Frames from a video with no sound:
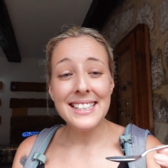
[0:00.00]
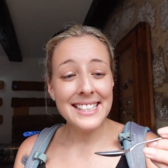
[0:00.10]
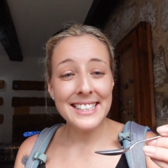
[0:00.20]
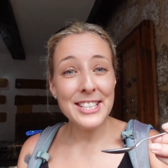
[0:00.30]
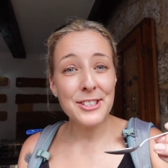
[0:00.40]
This
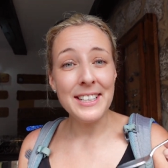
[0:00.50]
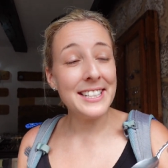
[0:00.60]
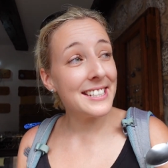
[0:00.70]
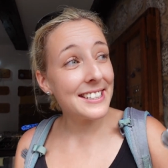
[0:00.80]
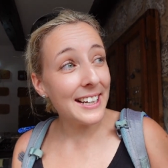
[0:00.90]
is literally
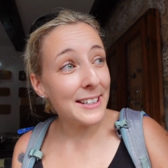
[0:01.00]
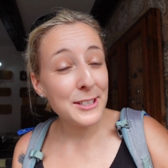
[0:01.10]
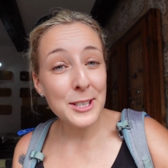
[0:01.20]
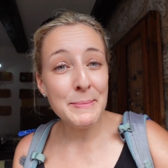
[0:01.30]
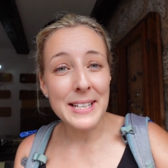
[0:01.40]
just like
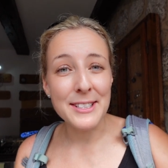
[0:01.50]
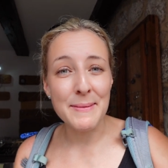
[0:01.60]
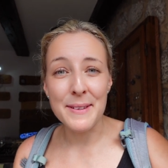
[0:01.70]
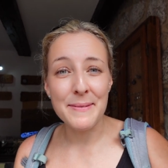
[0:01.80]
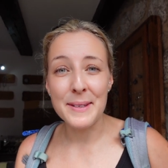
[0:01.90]
two minutes
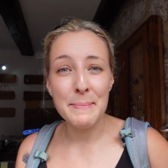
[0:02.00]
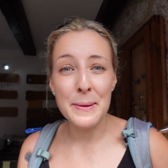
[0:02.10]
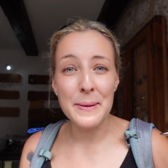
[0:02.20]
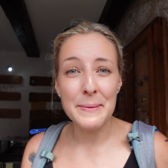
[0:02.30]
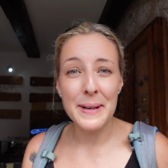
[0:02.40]
from the, the
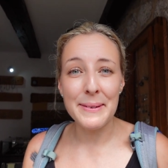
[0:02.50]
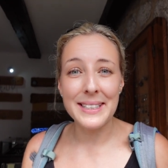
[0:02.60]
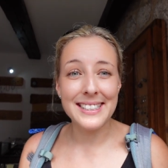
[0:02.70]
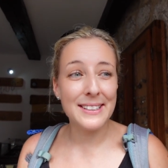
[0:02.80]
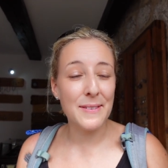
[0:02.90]
port where we
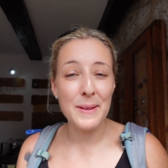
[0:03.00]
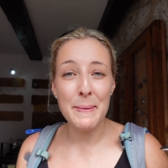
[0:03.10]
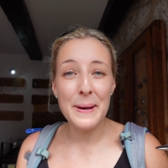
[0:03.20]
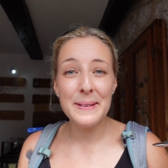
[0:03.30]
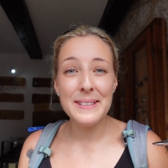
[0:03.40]
just got off the
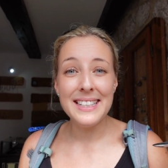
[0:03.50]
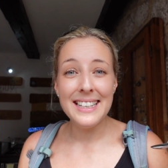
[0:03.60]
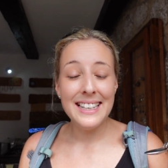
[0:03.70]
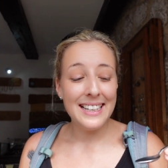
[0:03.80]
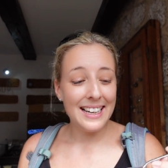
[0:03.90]
boat.
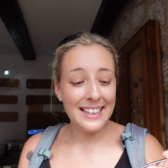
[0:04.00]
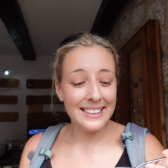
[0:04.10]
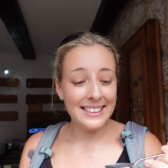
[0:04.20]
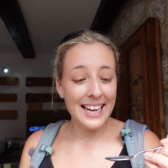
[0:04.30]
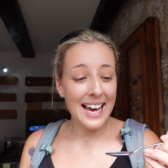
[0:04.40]

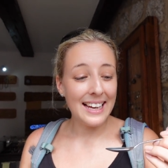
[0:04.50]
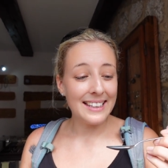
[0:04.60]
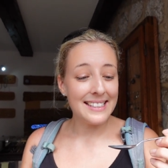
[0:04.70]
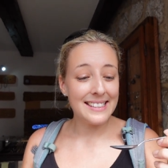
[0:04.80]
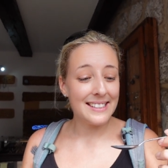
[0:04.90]
And yeah,
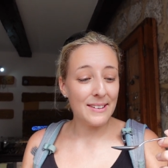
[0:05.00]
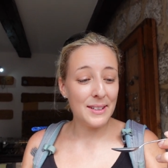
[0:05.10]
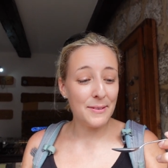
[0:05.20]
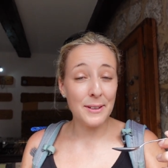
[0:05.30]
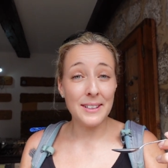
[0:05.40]
this
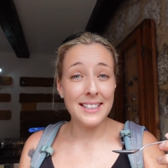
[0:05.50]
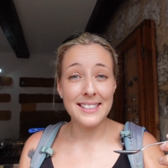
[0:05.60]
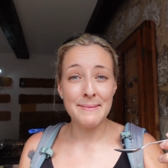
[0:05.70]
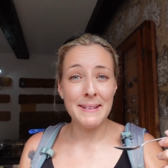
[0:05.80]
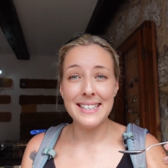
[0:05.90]
olive oil
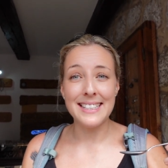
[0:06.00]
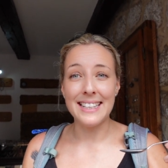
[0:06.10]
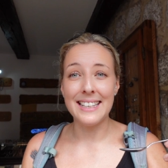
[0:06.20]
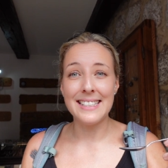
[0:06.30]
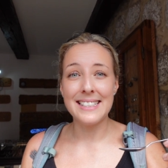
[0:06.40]
is
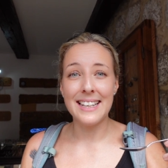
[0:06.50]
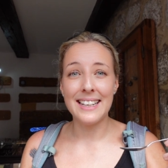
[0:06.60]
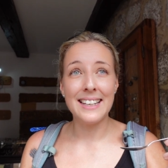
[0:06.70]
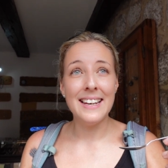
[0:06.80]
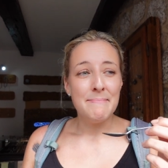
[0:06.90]
amazing. It's
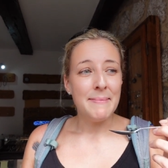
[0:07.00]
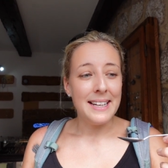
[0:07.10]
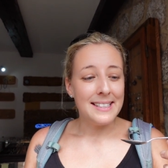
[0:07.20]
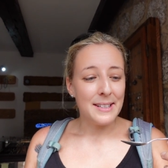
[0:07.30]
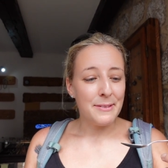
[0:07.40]
like
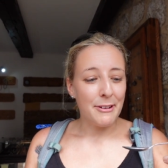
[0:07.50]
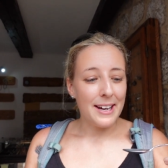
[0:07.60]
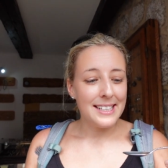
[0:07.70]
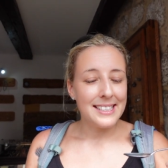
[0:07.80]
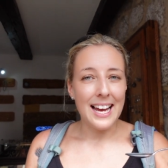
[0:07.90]
made so
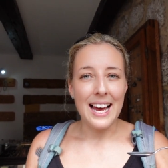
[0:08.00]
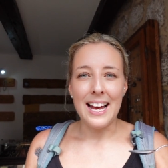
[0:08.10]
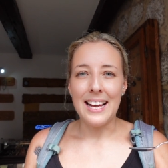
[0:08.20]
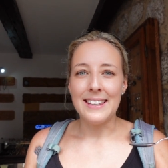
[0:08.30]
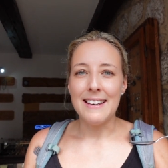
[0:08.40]
fresh,
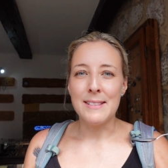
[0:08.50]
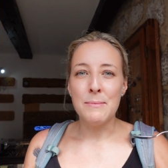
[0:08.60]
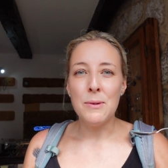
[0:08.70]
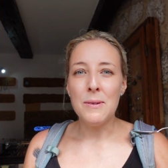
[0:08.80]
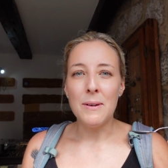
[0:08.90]
and there's
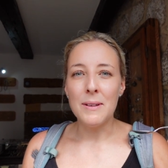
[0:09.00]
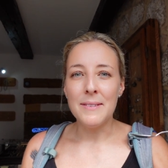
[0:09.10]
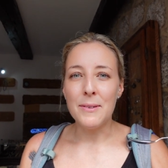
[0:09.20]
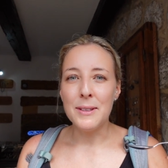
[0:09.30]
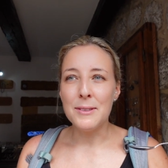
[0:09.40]
more
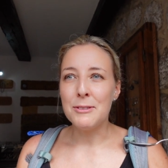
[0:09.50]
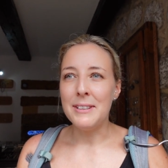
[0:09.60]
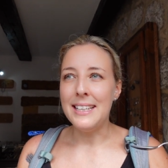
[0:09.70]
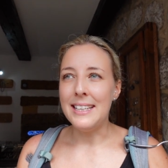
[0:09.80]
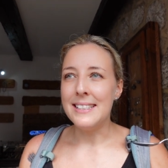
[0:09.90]
olive oil
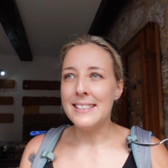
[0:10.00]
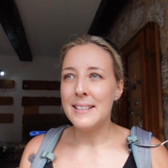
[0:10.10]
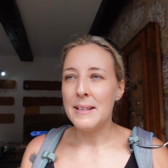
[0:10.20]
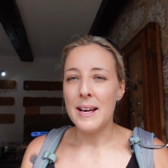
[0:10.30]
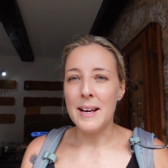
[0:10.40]
trees
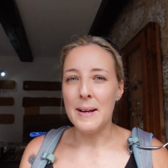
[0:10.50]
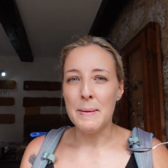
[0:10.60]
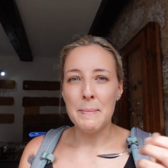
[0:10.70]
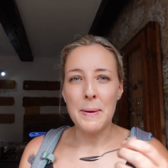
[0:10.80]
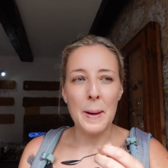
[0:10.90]

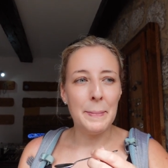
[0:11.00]
um, per